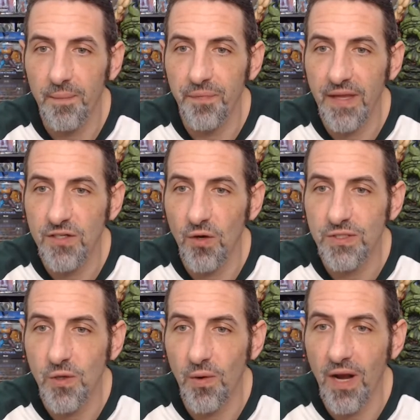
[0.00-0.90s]
Hey, Joe,
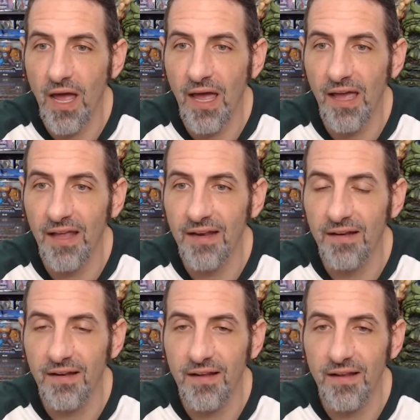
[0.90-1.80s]
what's going
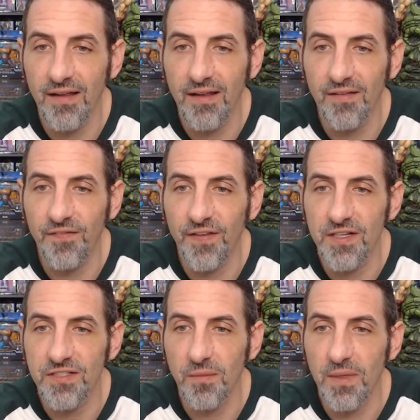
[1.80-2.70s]
on?
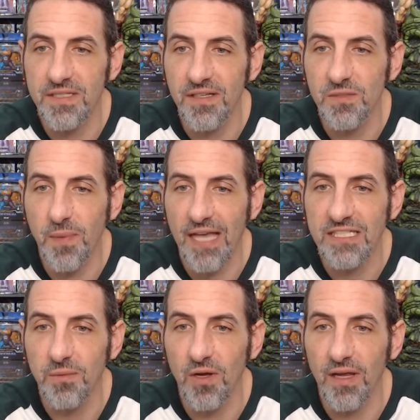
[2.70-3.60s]
Finished up my son's
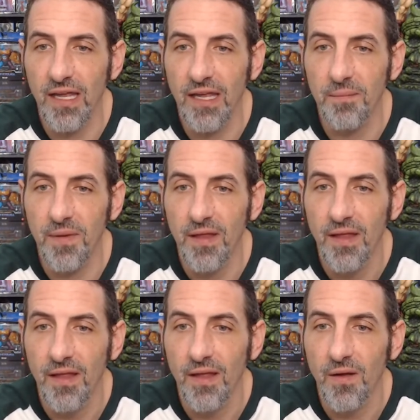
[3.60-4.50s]
basketball game.
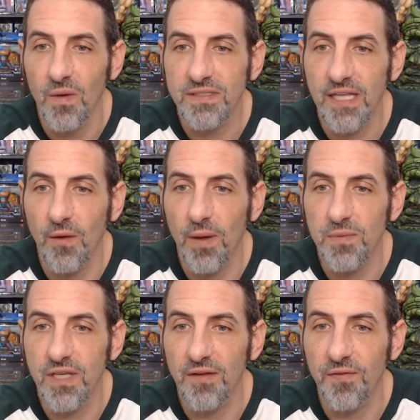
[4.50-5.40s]
What's that
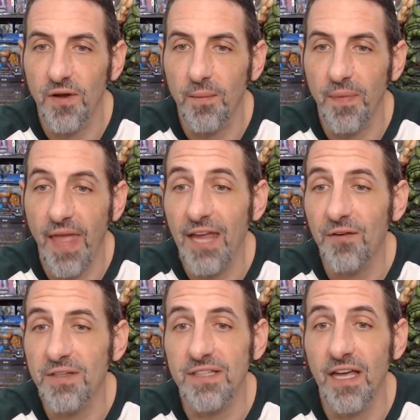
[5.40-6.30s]
website from? Hey,
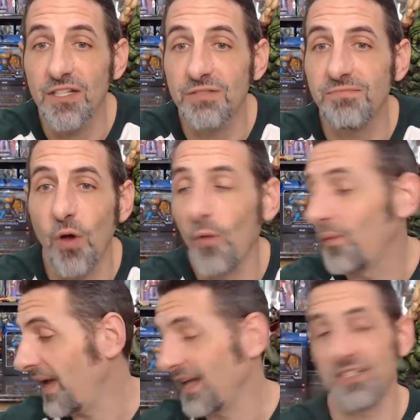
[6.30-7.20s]
Chris,
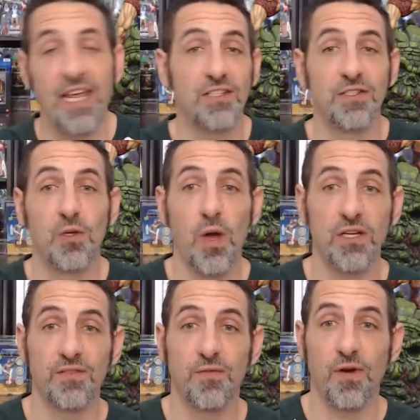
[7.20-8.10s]
hopefully I just answered the
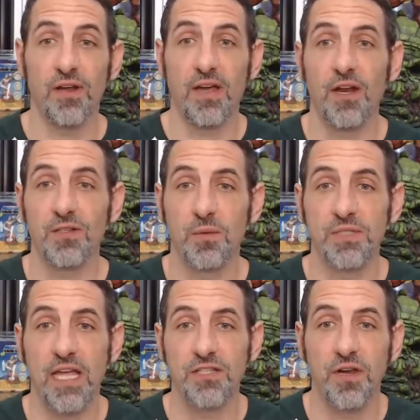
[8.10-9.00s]
question for you. I know someone
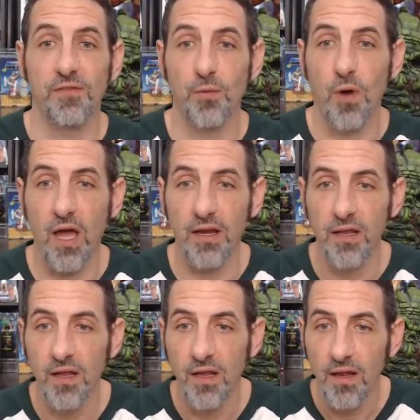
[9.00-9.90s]
was answering it for Ron.
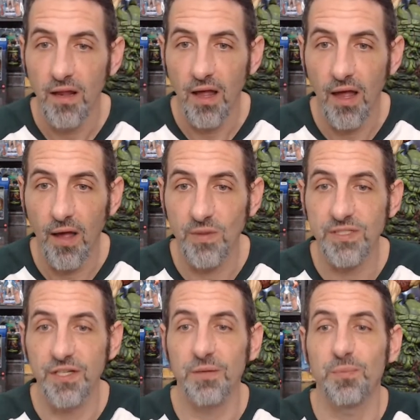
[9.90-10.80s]
Was
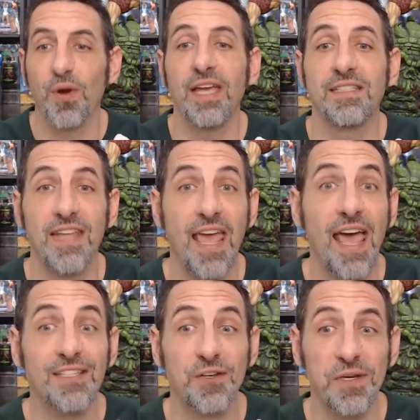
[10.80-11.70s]
it a good price?
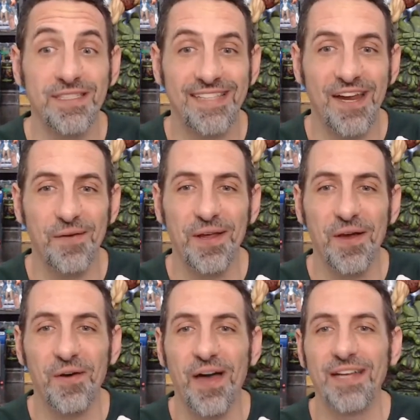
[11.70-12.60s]
Yes, Chris, there we
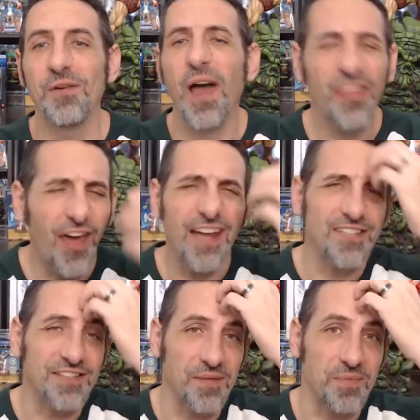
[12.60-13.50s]
go. I thought I
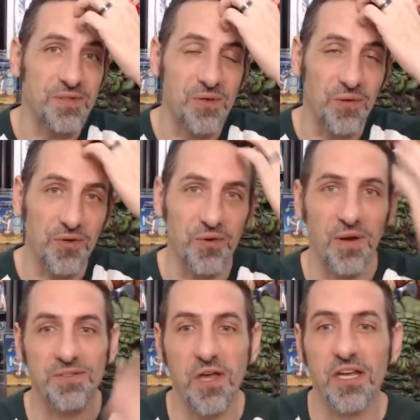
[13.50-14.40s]
saw something scroll through when I
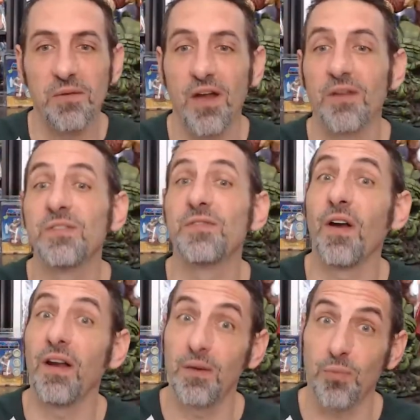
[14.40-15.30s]
was talking about it. It was
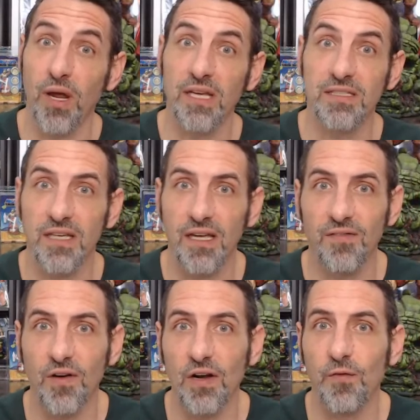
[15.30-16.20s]
very good price.
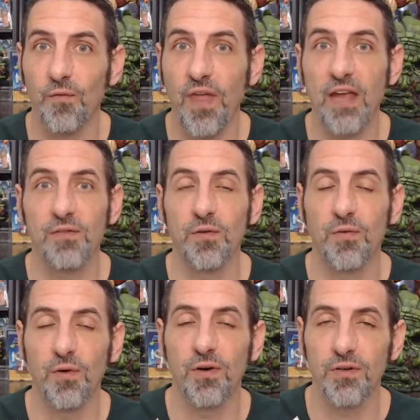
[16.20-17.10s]
Very thankful
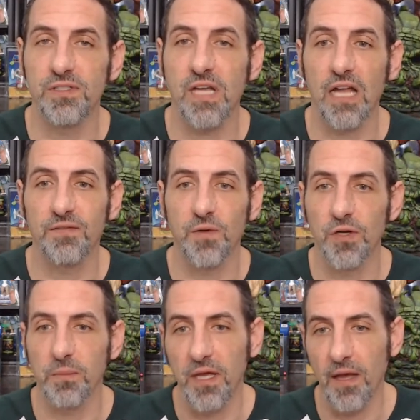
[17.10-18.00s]
for Scott for
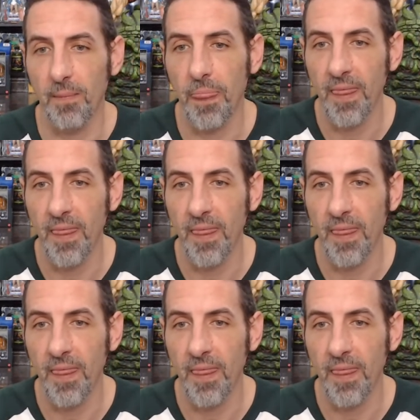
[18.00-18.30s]
hooking me up.